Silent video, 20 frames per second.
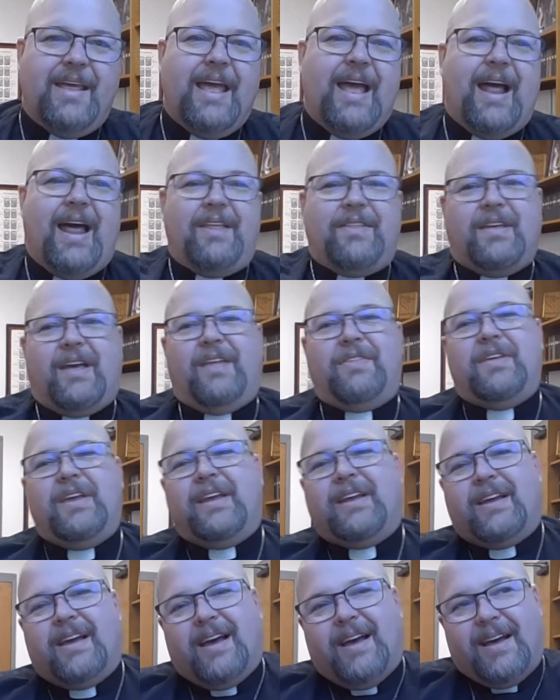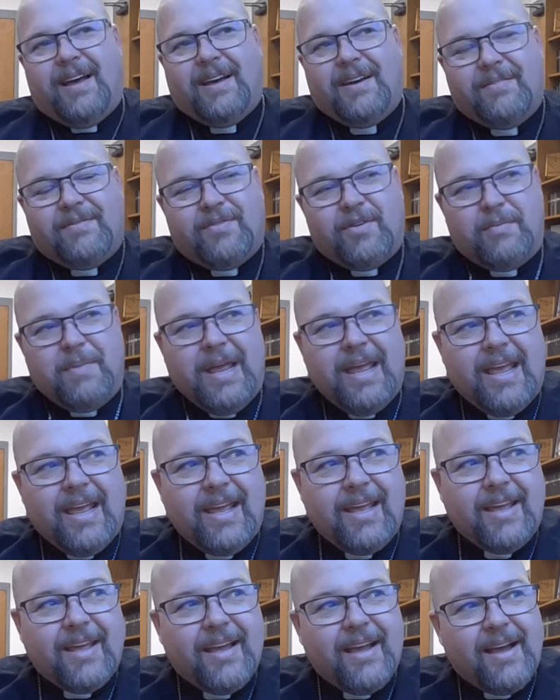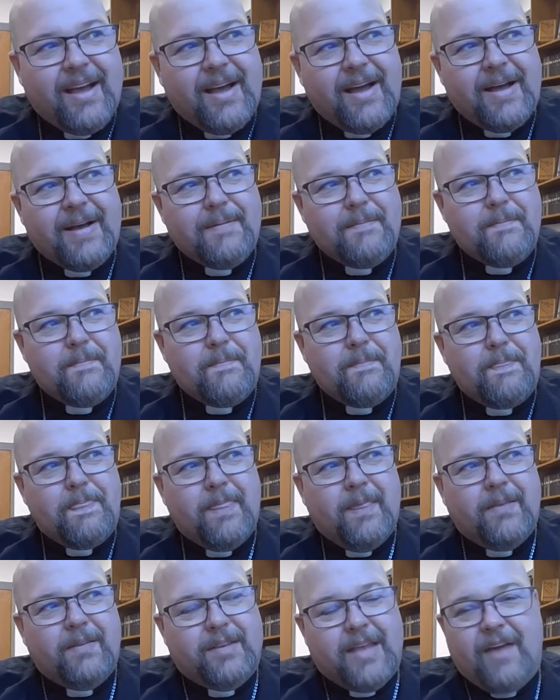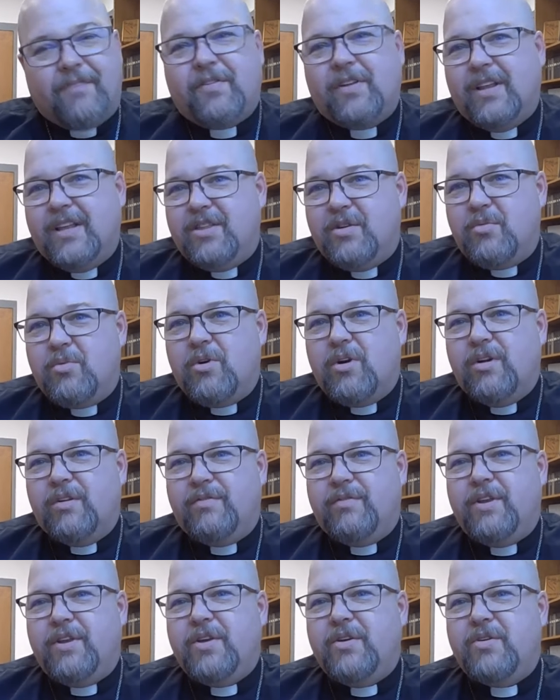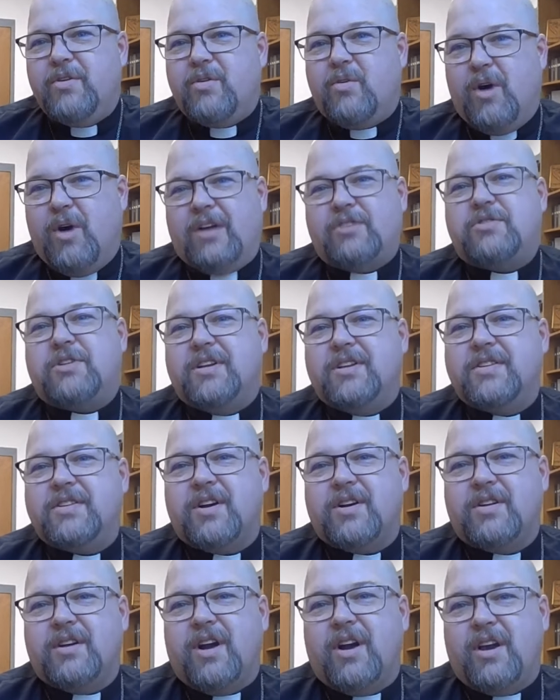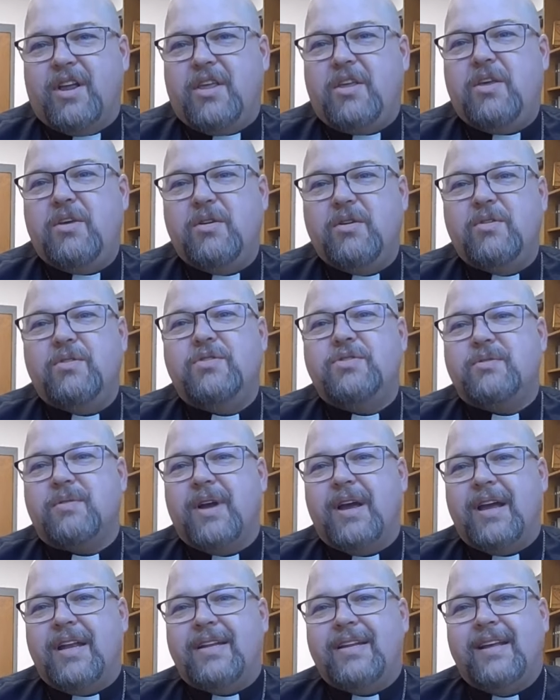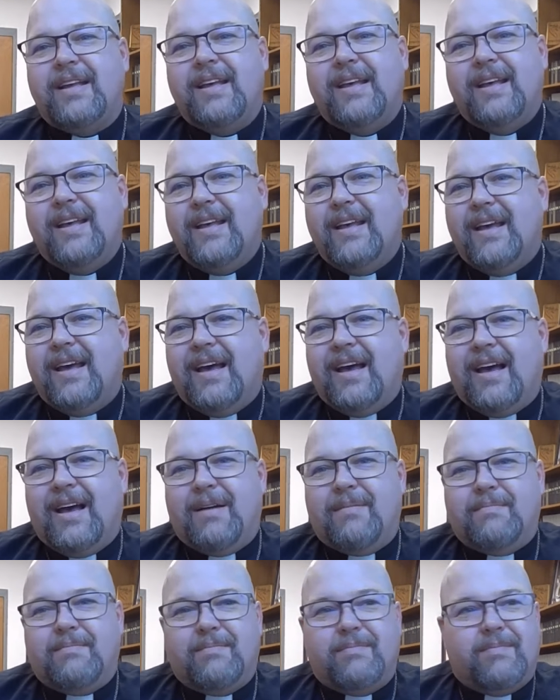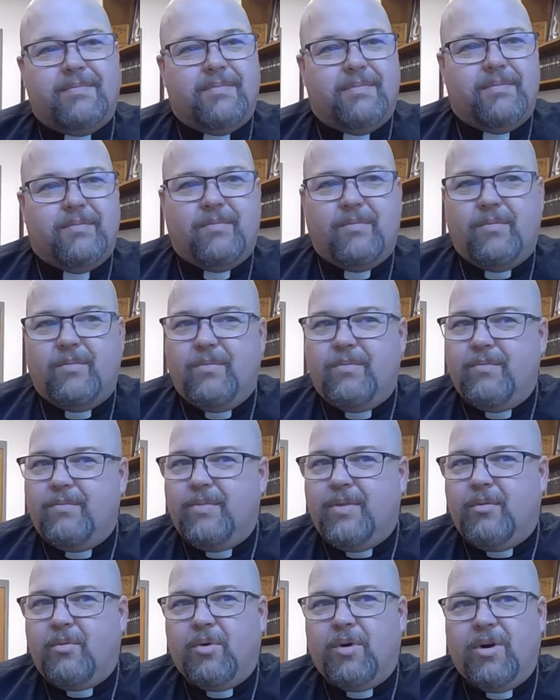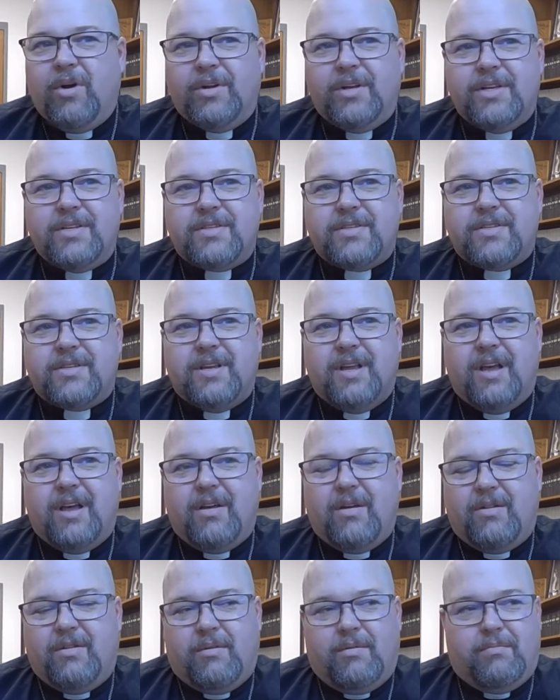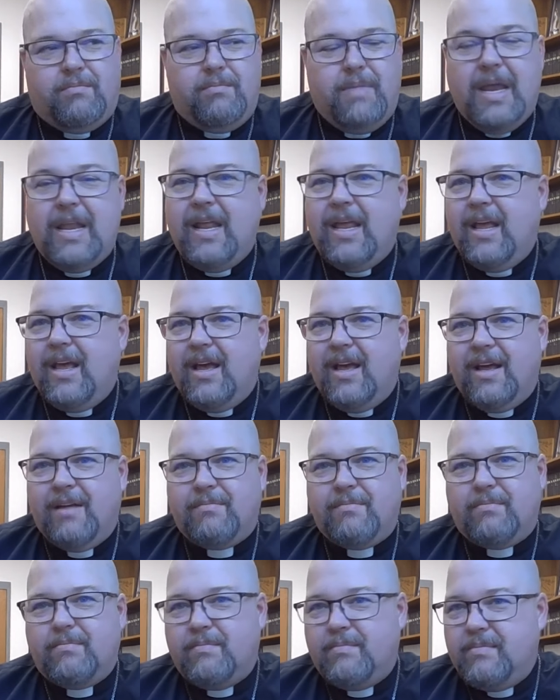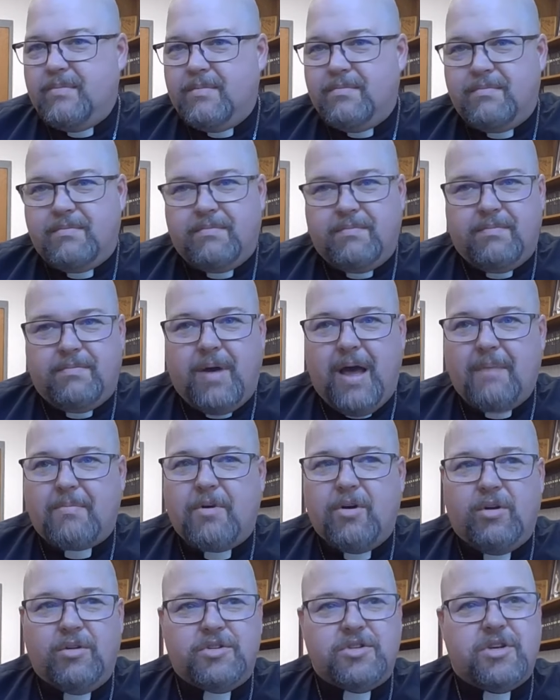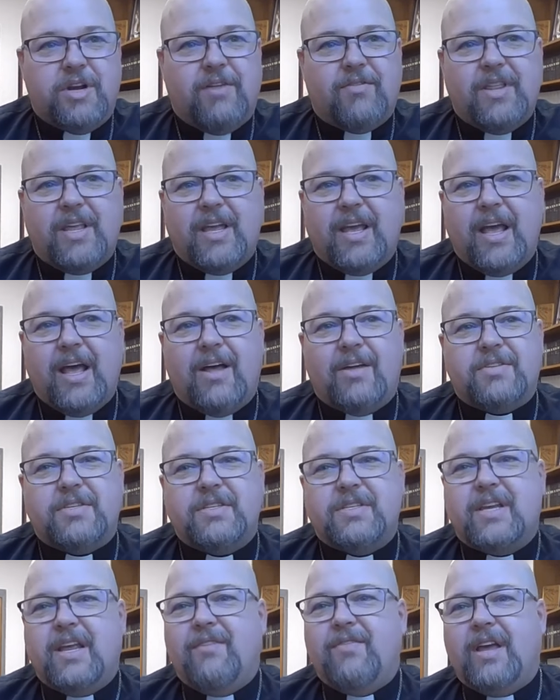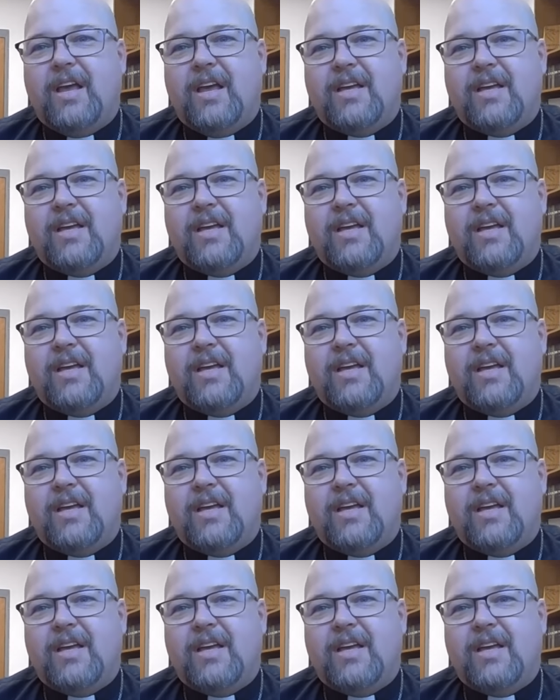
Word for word: yeah, I, I think uh, for me, uh, definitely the worldview questions are, are huge, right? Um, the world is uh, media and pop culture and everything else is giving